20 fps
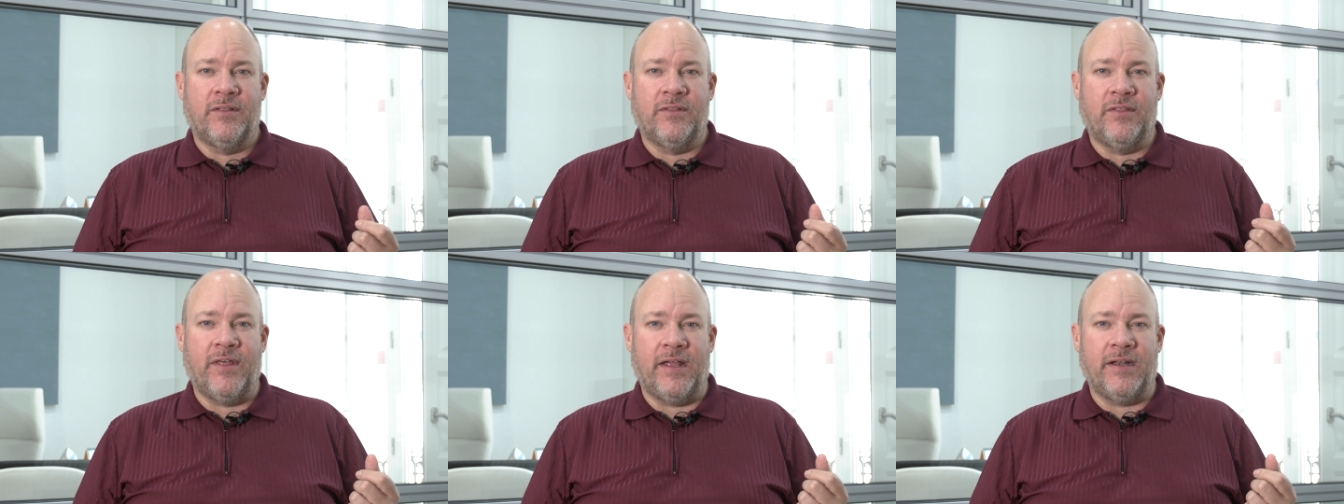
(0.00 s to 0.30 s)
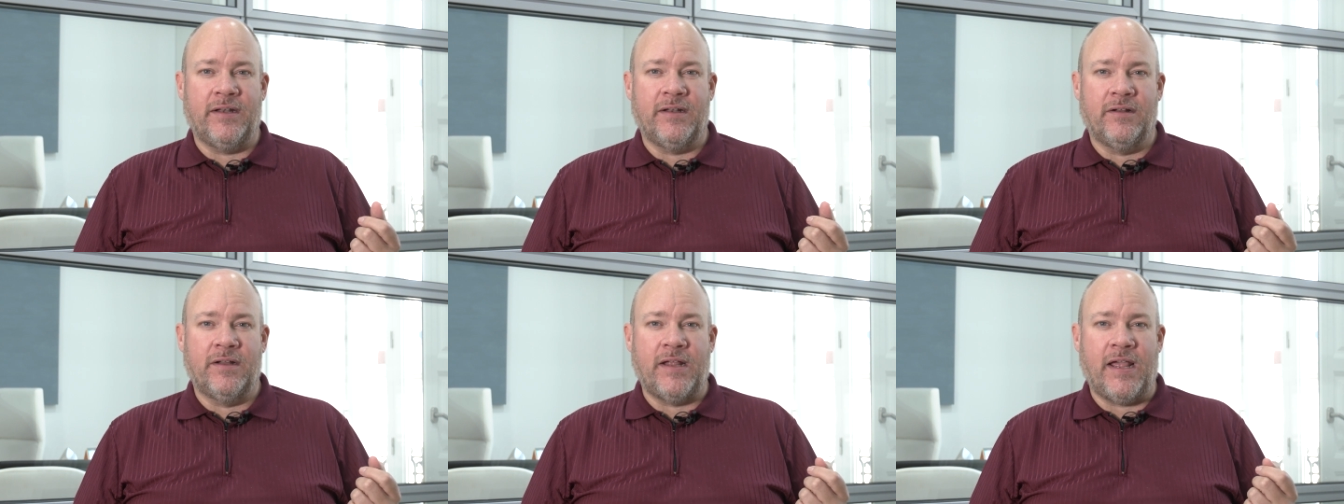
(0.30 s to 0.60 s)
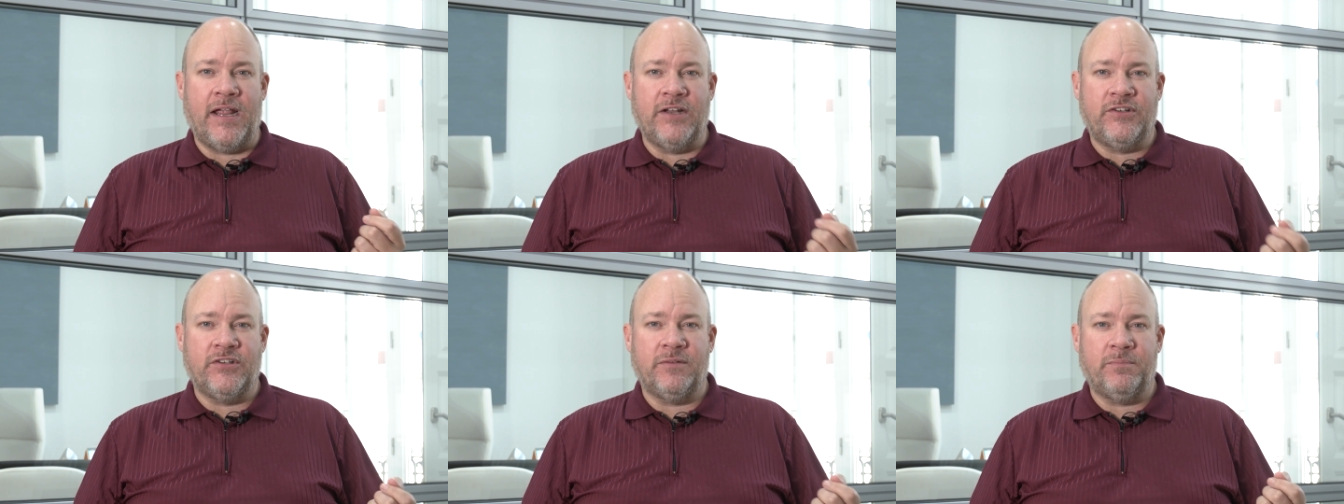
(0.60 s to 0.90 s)
that
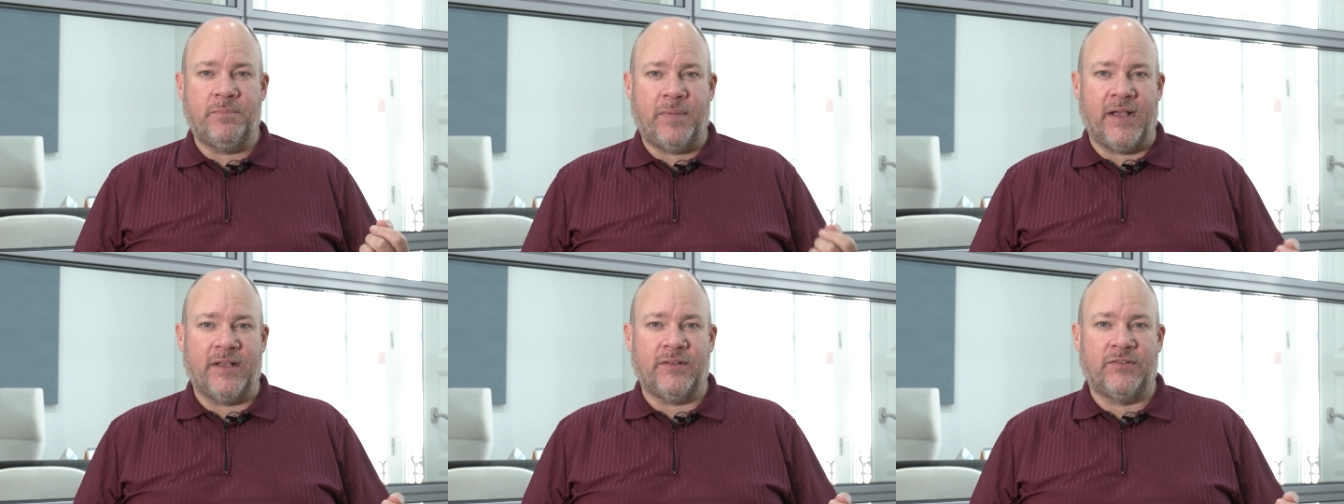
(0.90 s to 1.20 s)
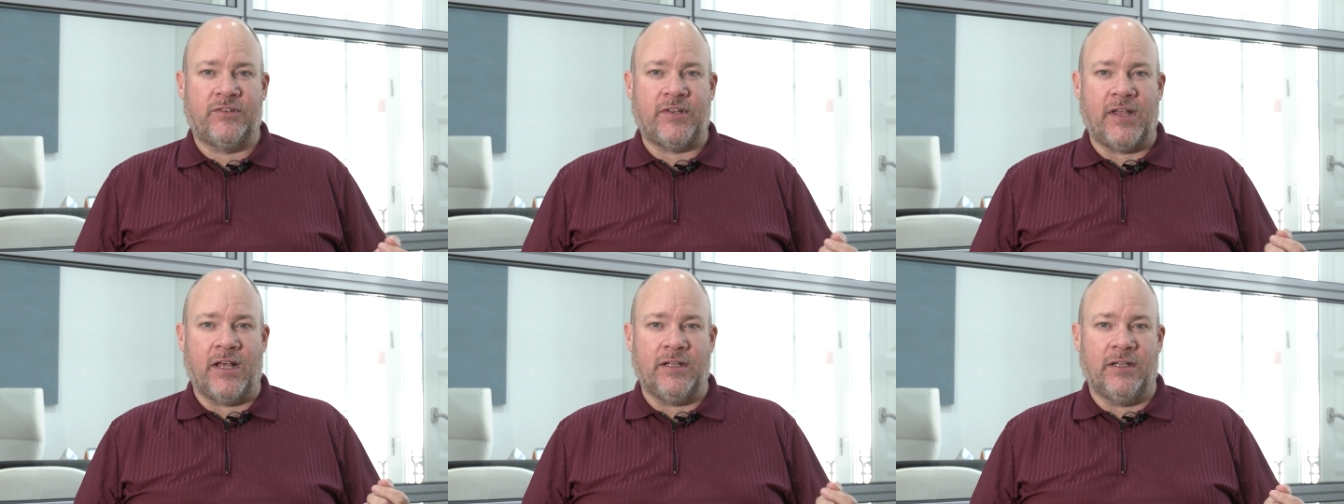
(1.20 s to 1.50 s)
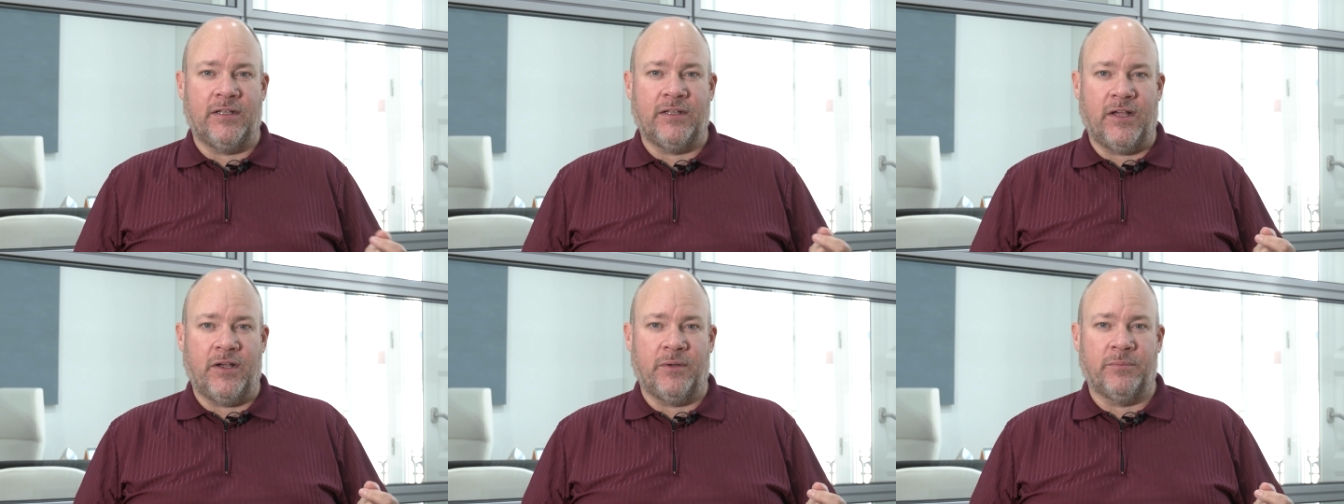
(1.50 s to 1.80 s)
agent-based
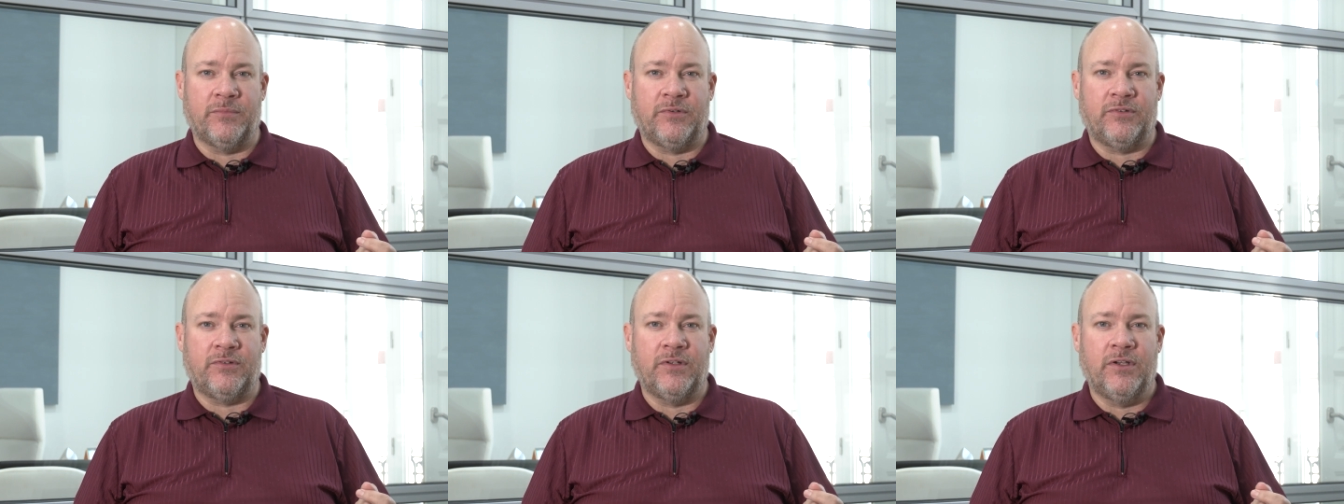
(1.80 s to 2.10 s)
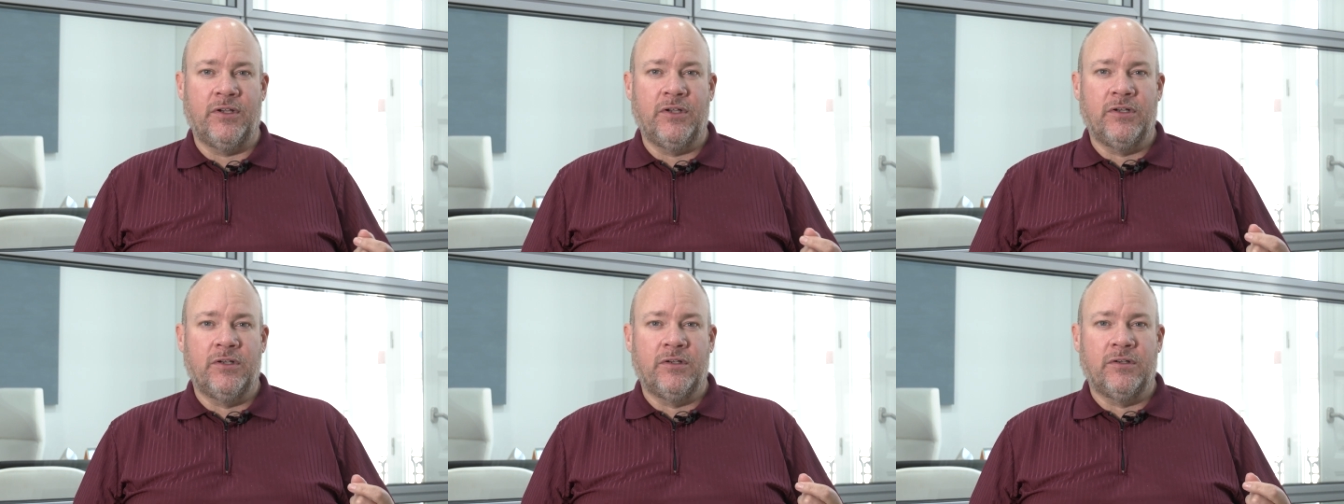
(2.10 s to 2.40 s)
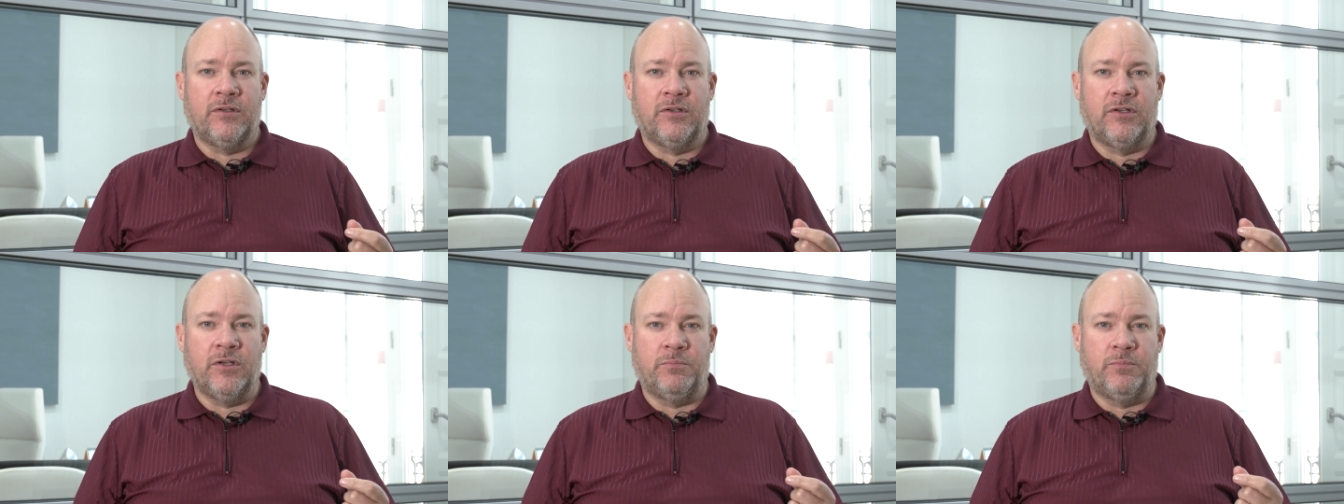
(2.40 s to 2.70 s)
LLMs
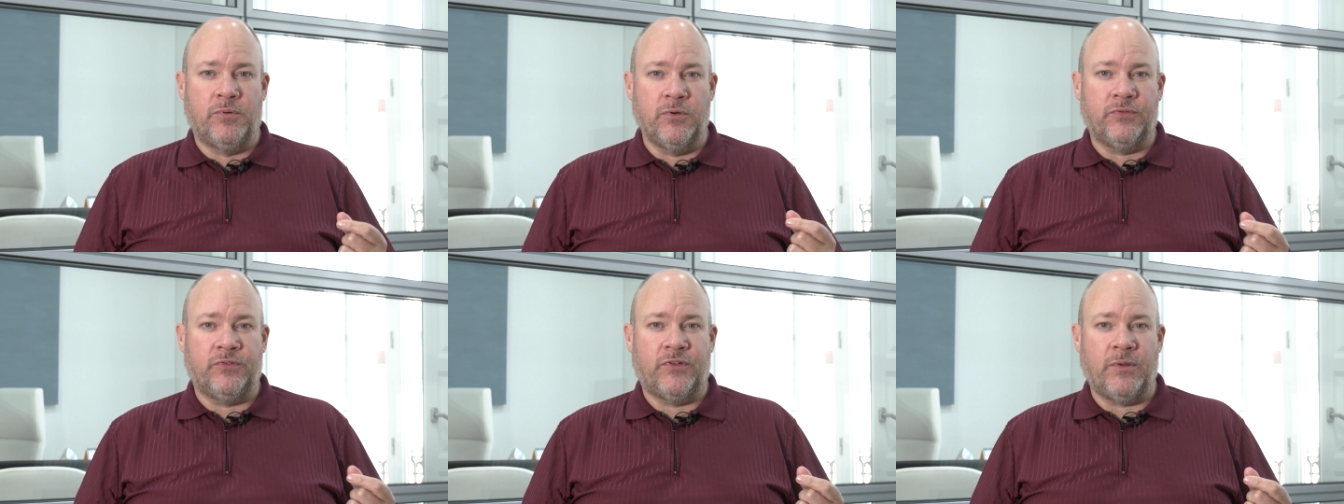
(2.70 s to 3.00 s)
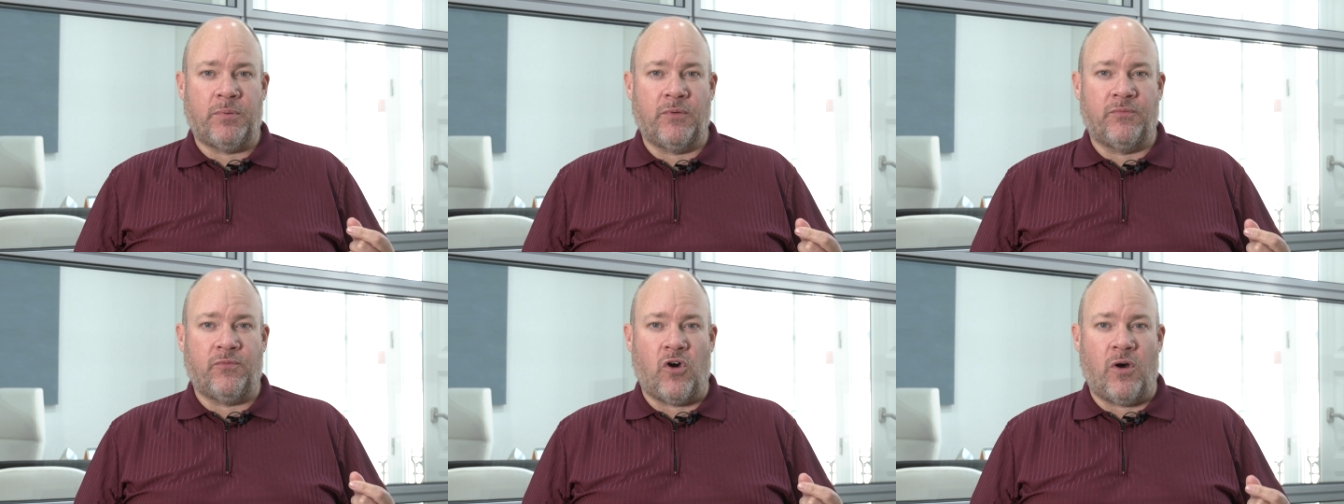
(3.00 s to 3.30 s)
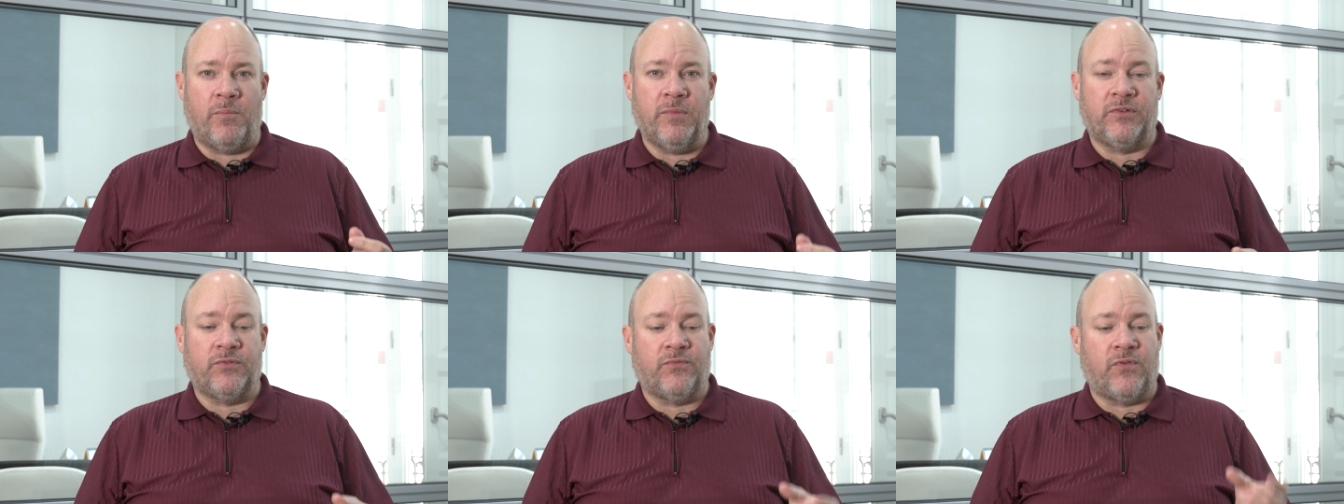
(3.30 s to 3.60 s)
could boost the
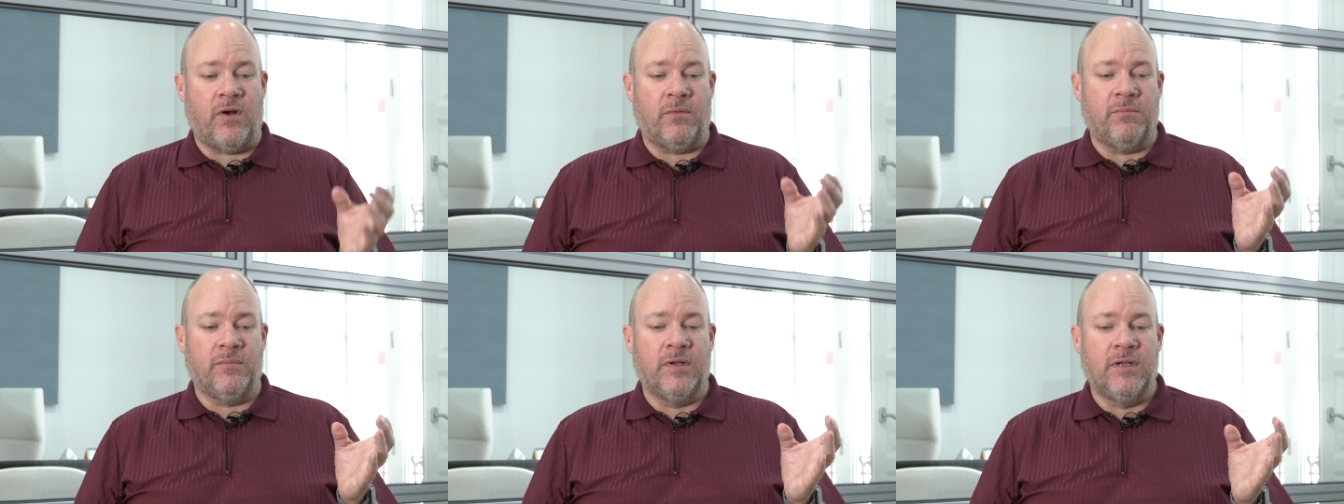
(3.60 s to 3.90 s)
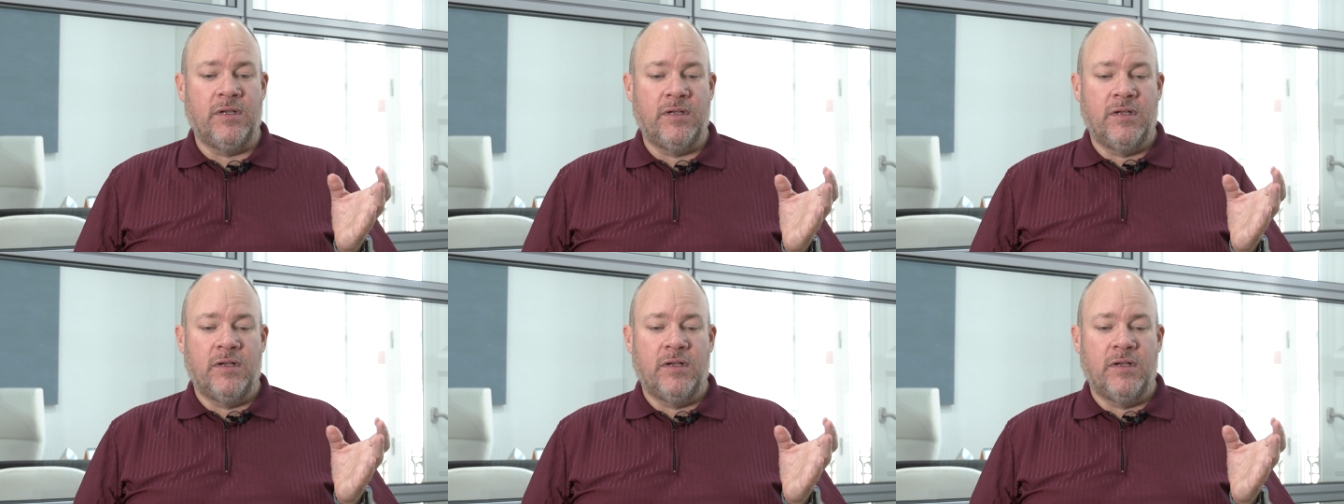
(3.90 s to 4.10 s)
performance from